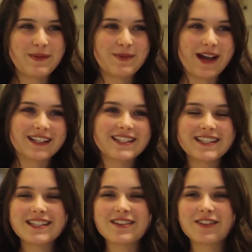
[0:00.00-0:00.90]

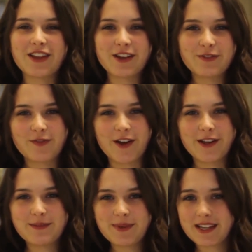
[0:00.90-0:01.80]
Practices are a lot of
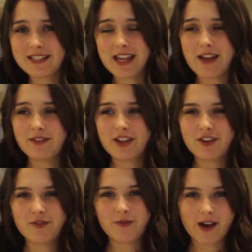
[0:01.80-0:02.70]
fun because I have a lot
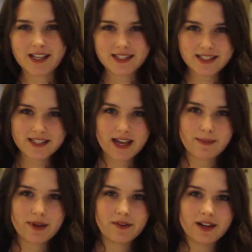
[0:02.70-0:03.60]
of friends
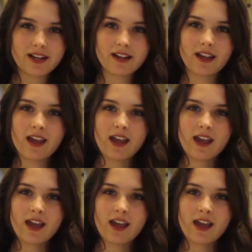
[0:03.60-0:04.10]
at my rink